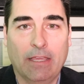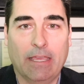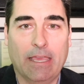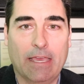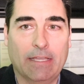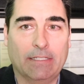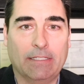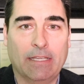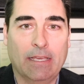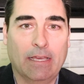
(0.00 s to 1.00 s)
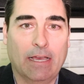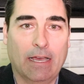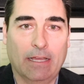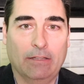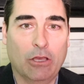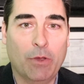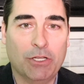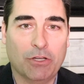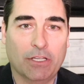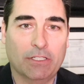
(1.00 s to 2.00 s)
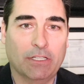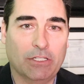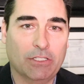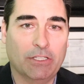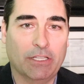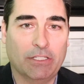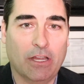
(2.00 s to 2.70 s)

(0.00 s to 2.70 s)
is no interest, it just sits